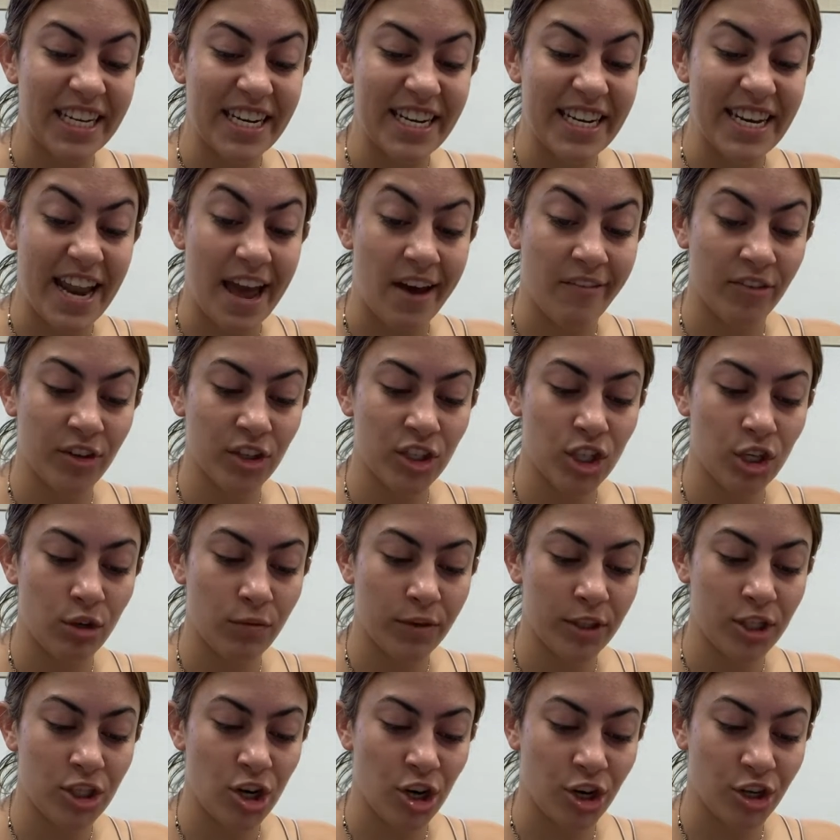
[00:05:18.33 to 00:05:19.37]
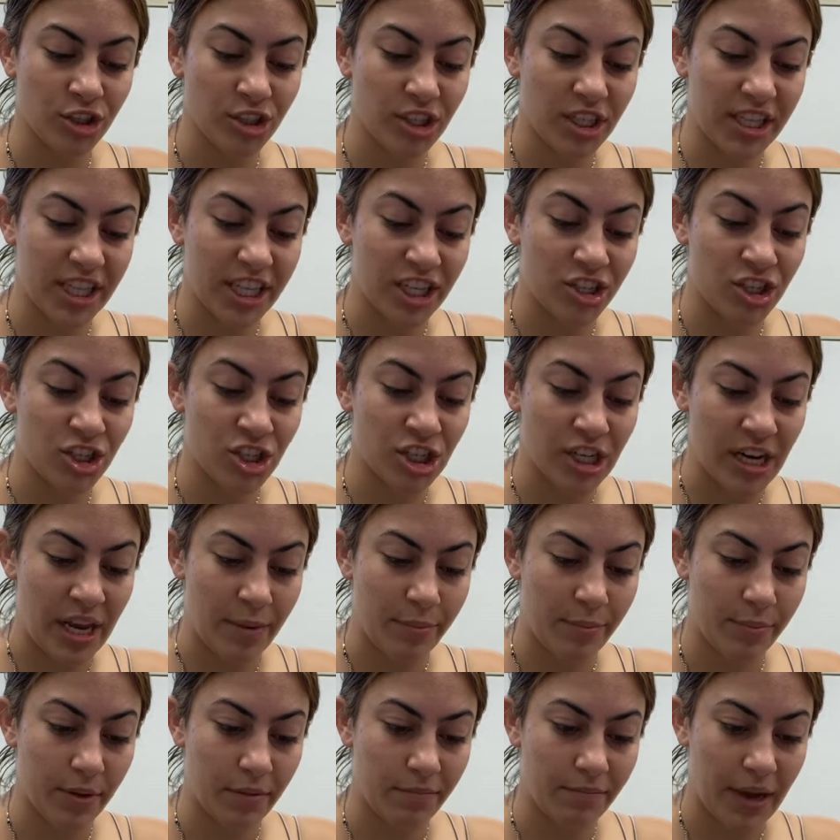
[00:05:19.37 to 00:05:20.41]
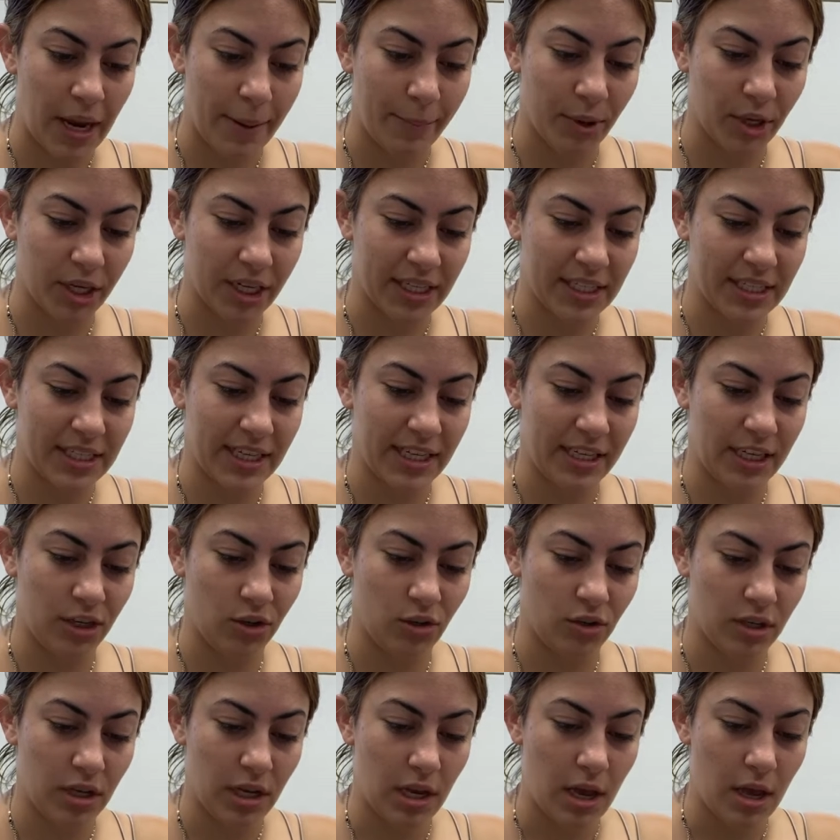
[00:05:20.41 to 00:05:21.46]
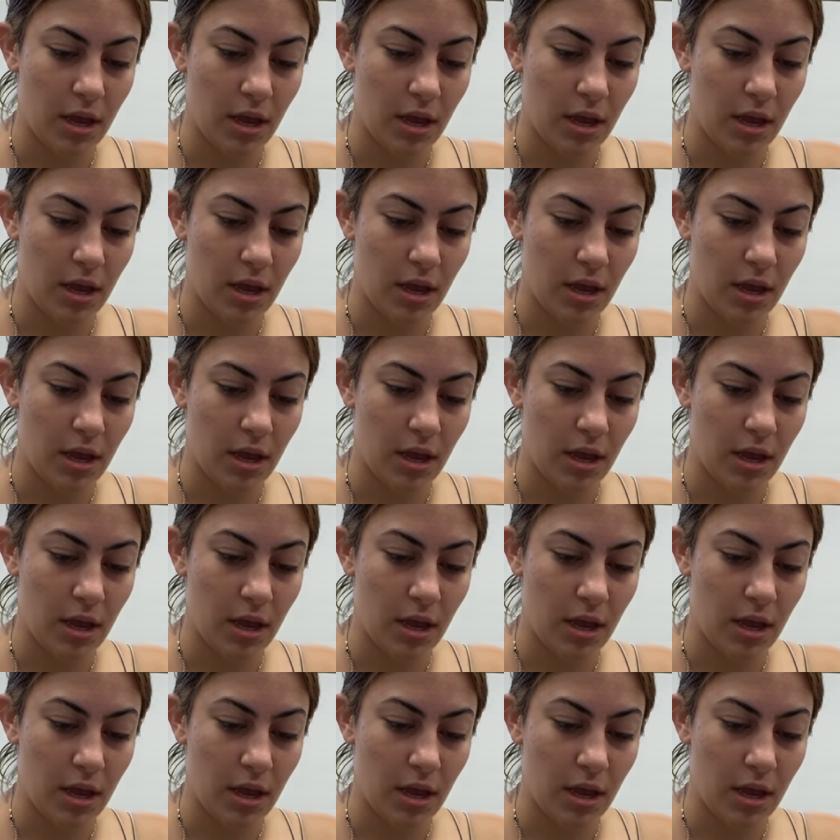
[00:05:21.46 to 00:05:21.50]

never to return to this ship," Piper continued,